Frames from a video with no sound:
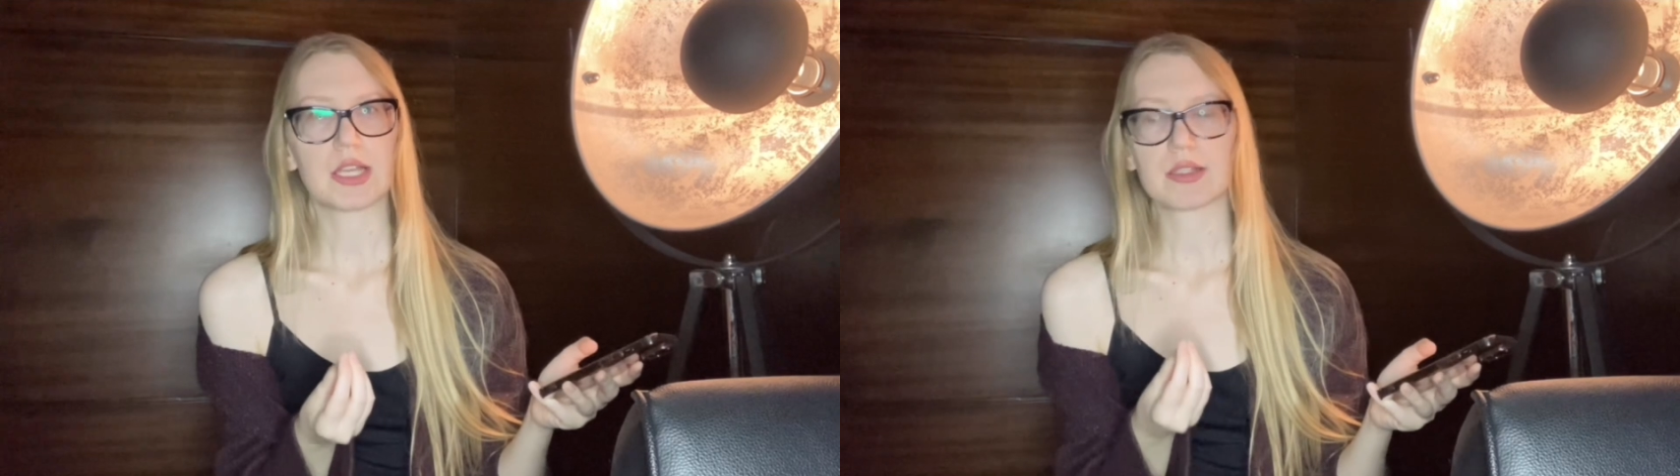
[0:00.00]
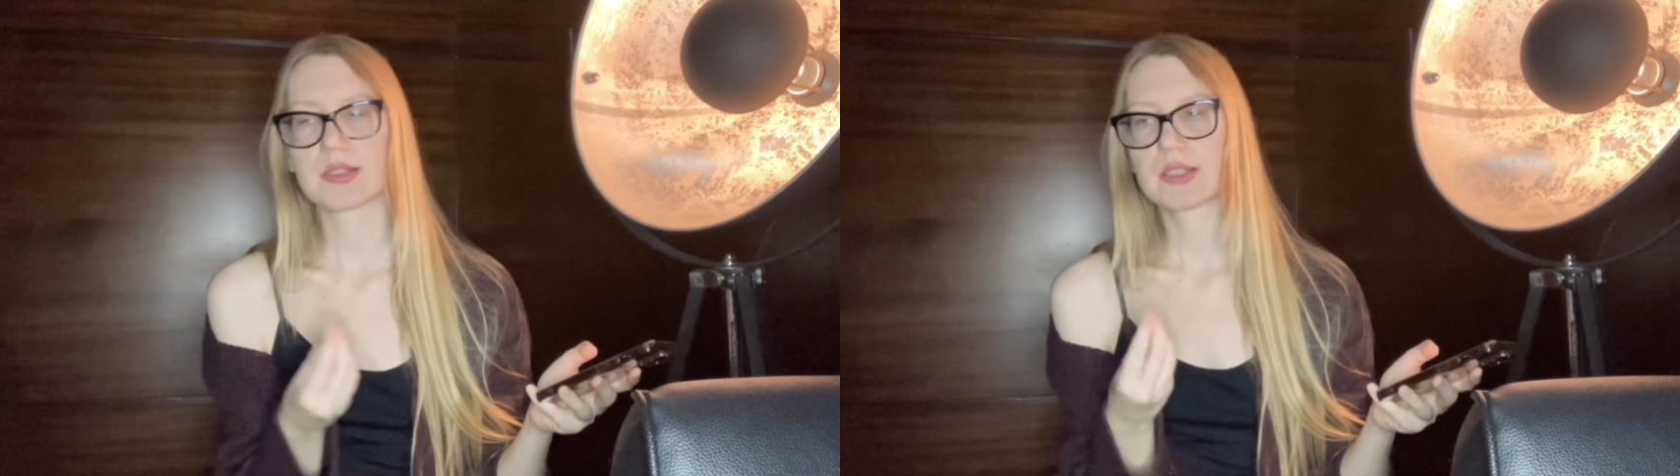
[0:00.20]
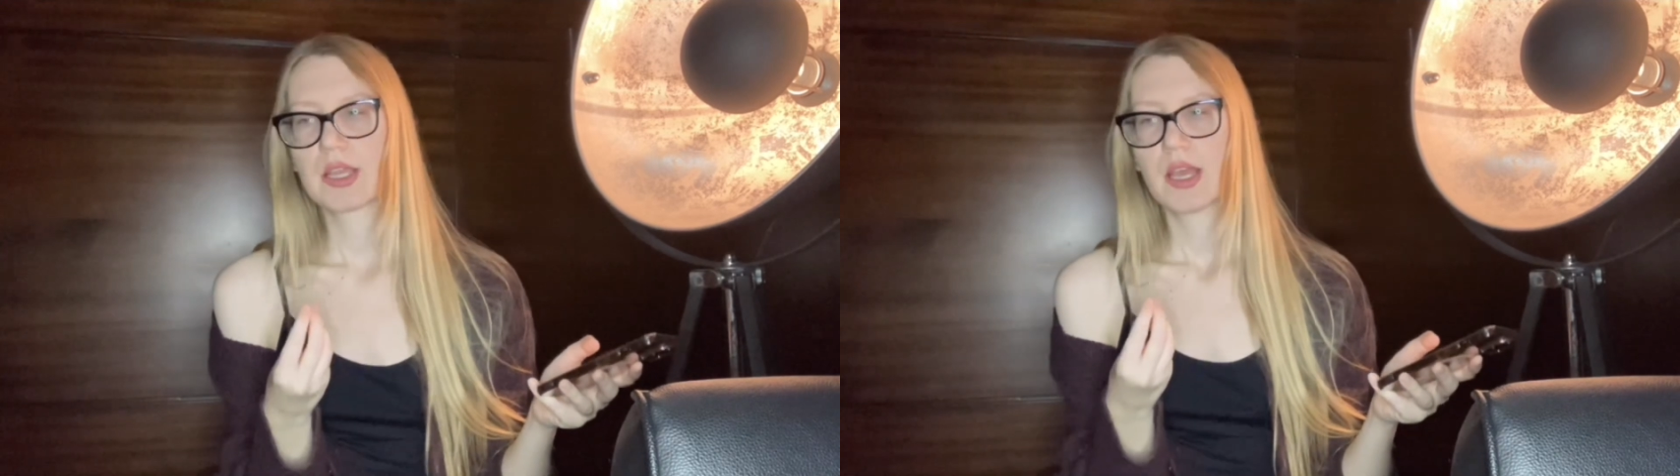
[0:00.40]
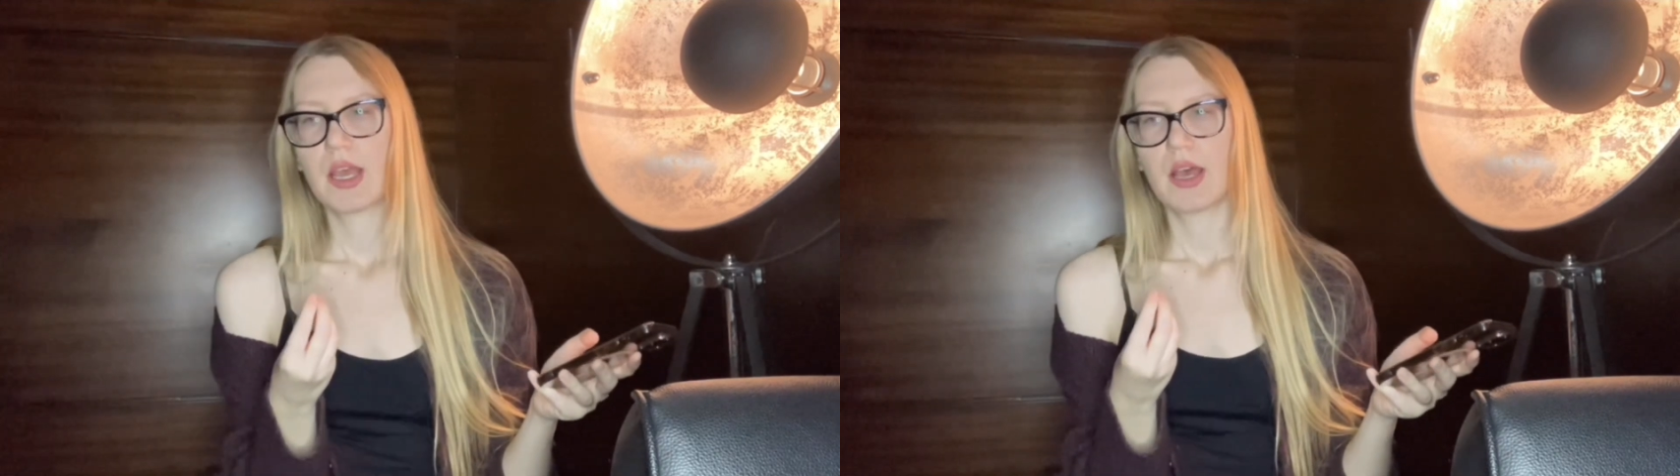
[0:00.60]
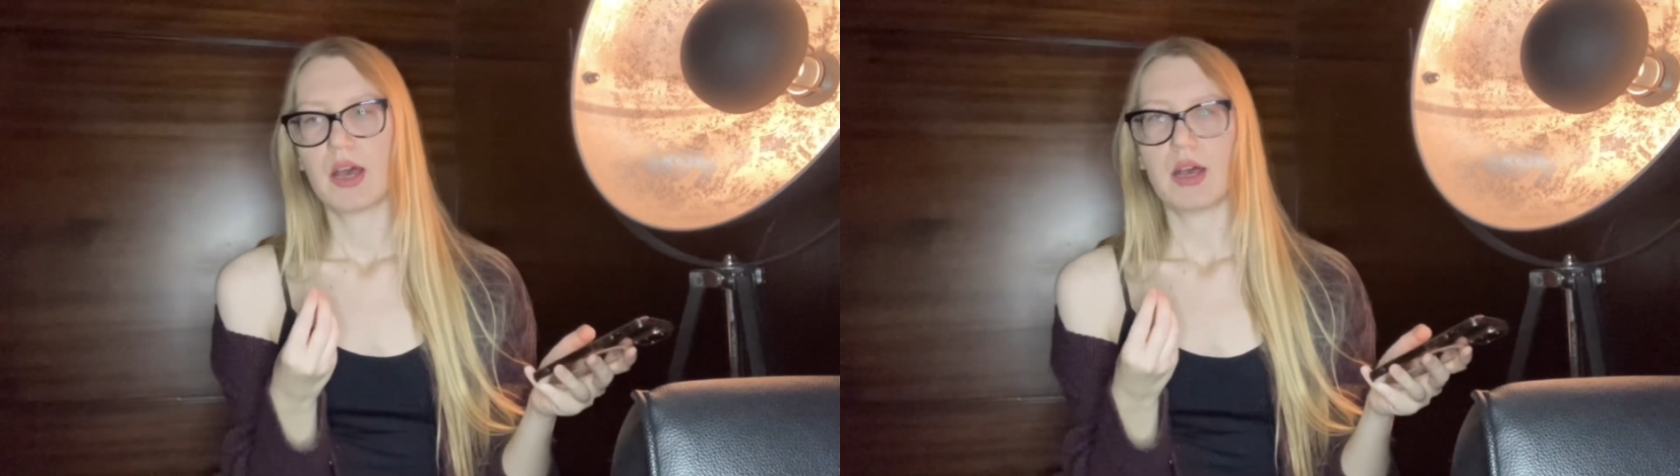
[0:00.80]
that
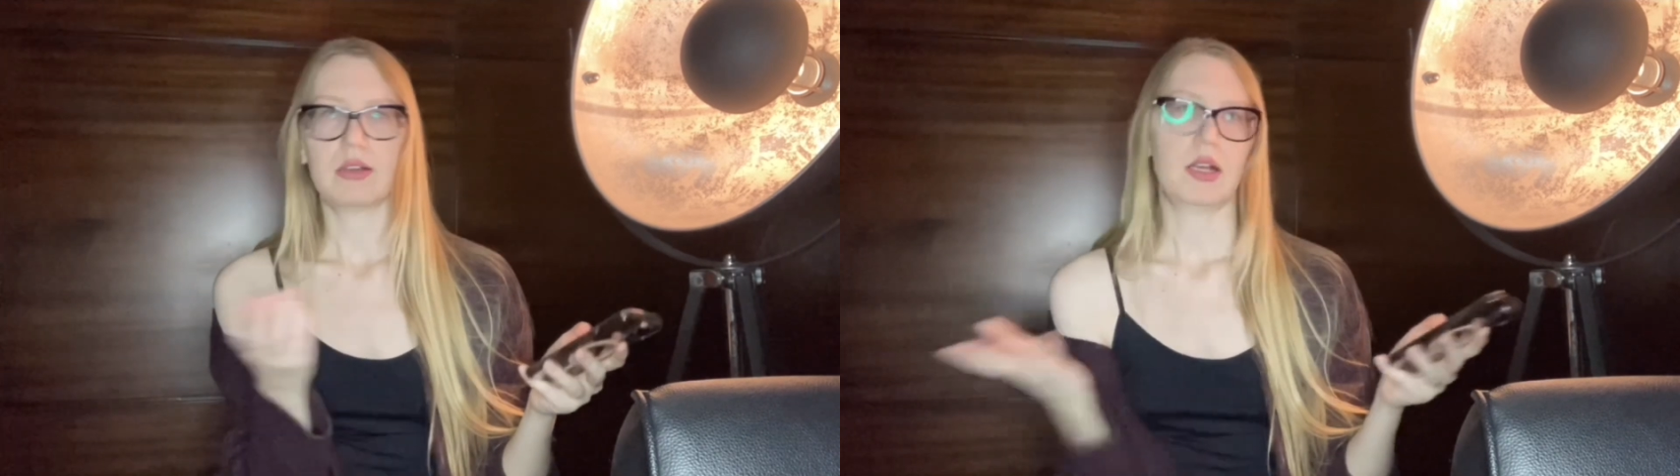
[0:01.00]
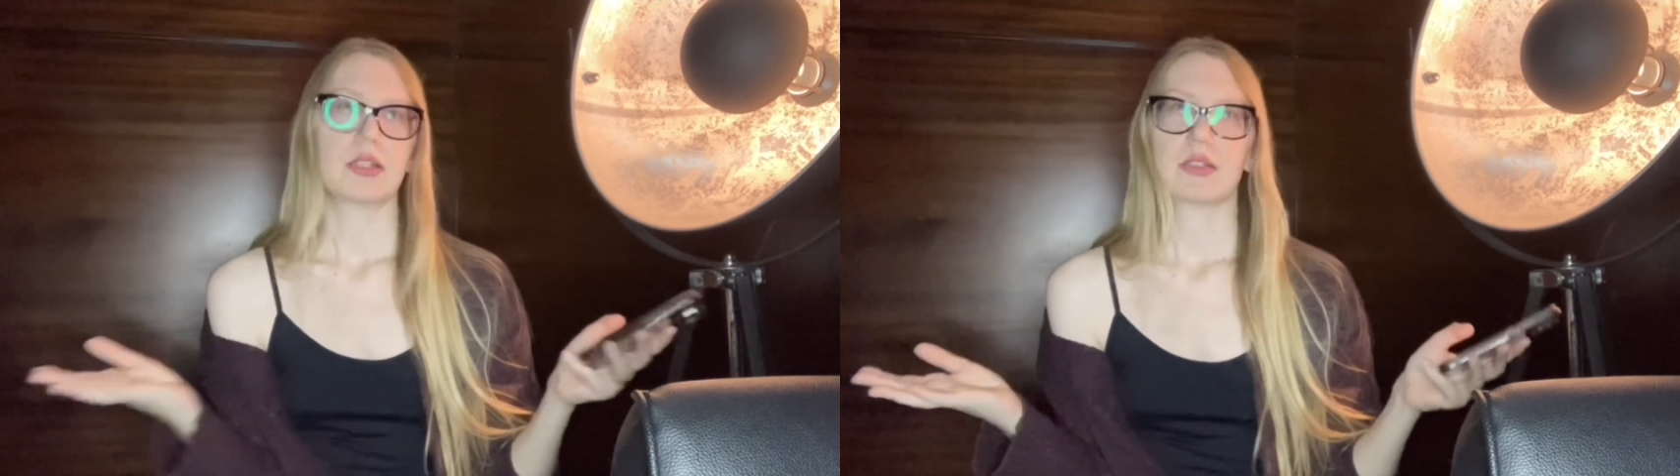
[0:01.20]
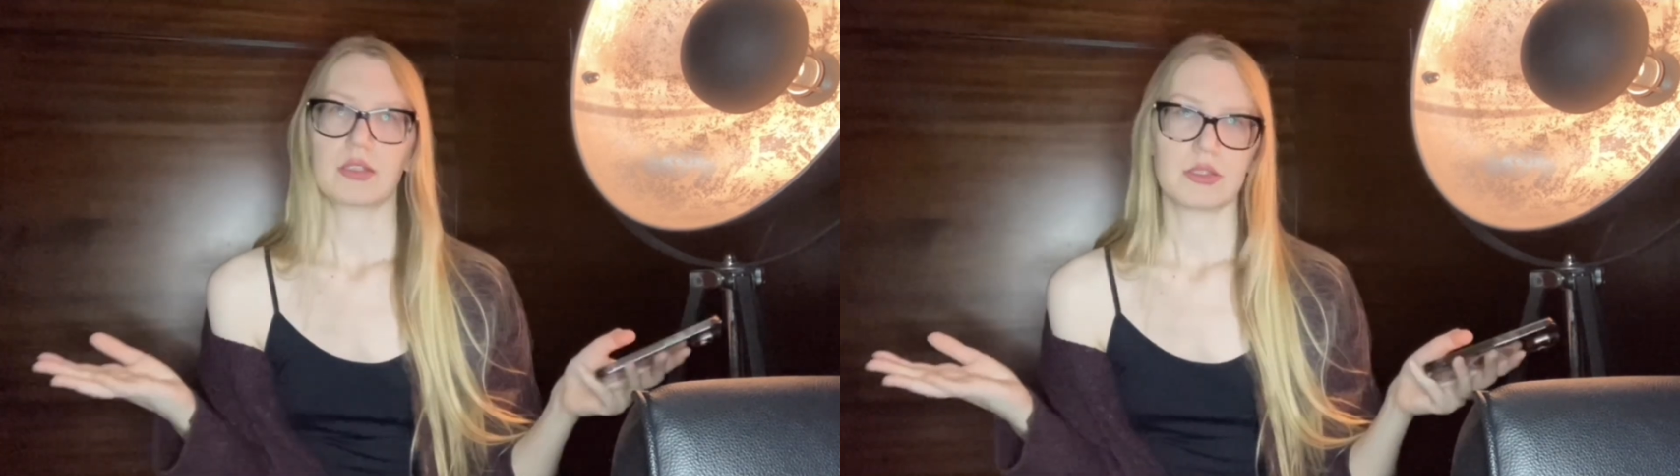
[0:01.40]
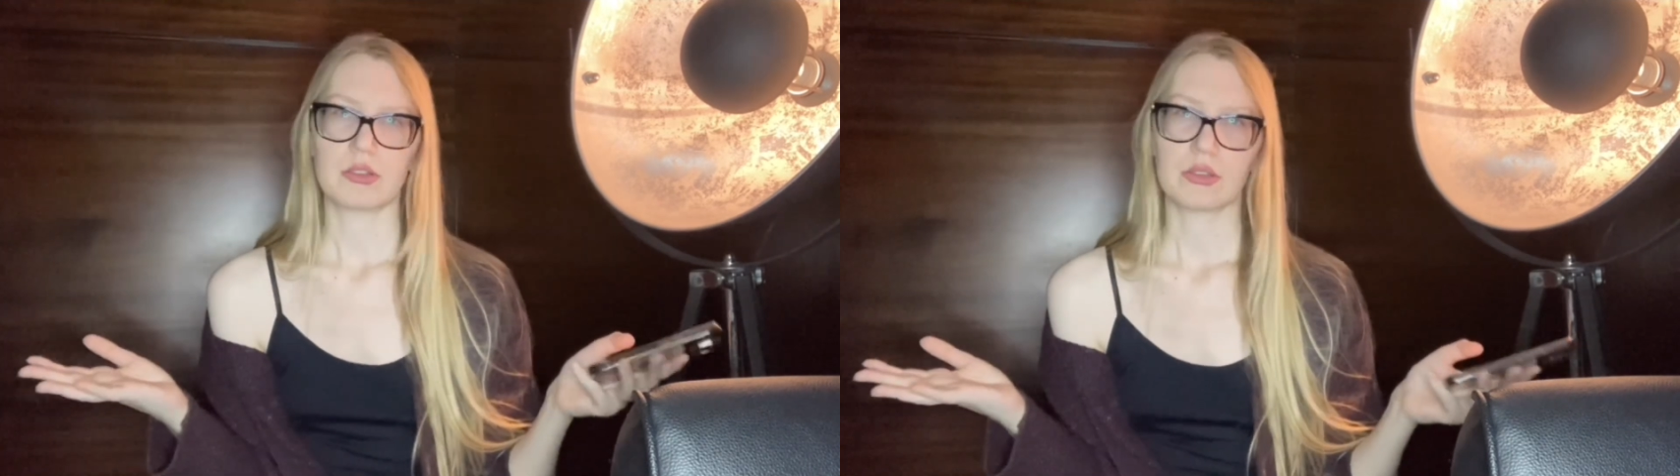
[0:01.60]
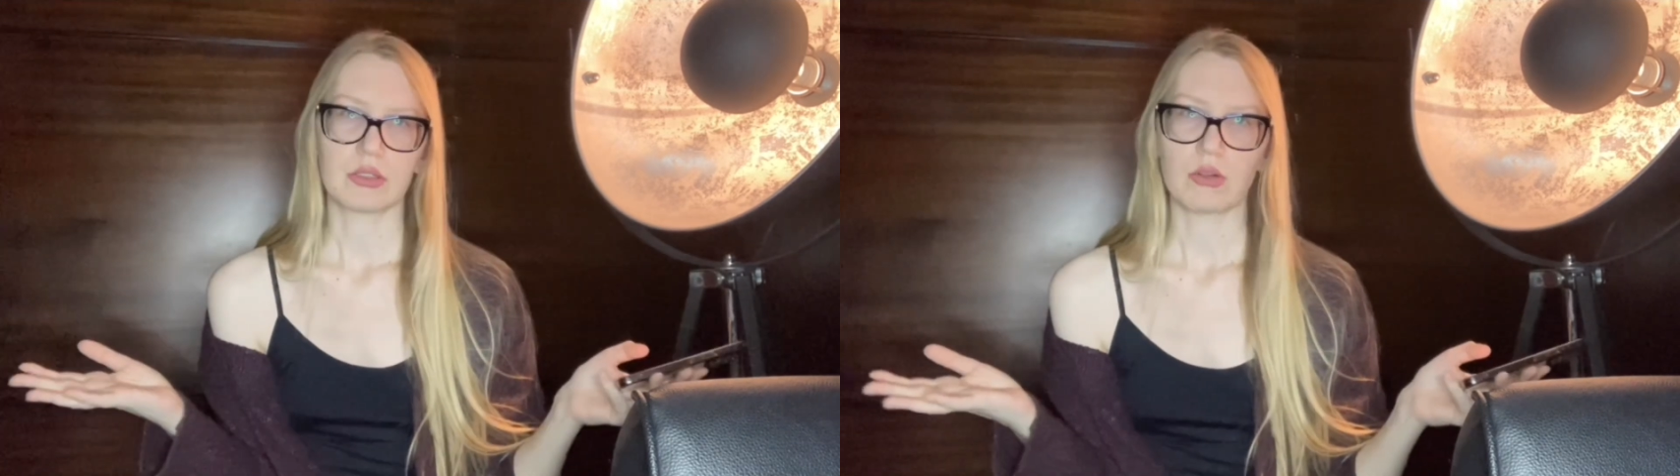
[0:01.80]
I
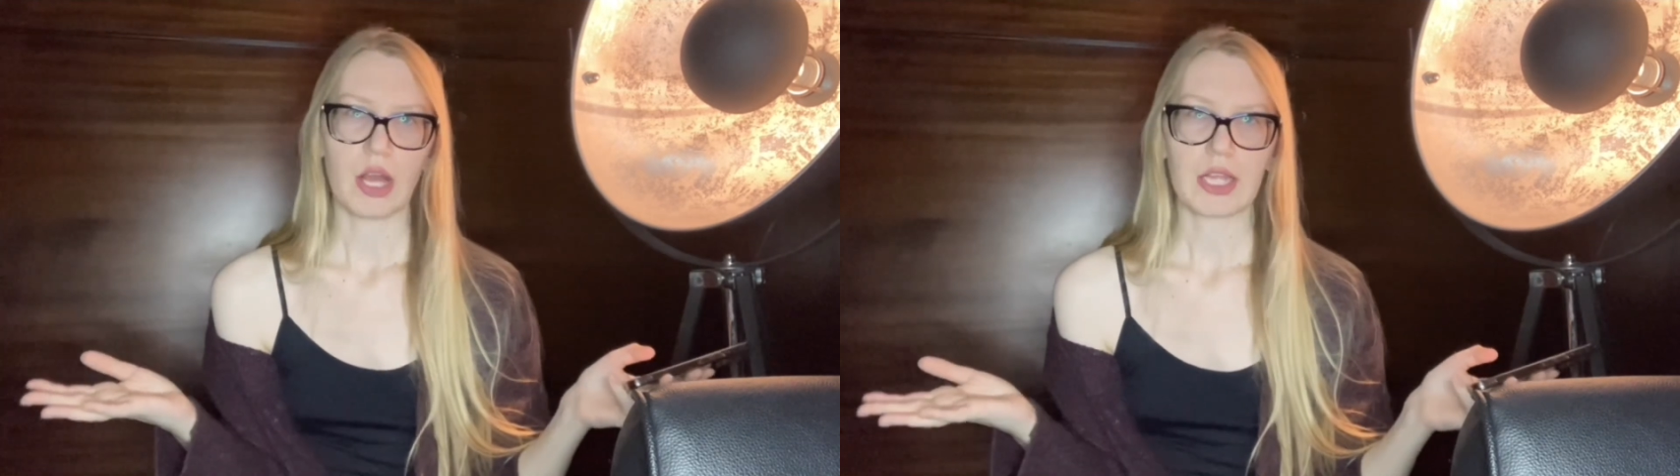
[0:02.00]
don't know,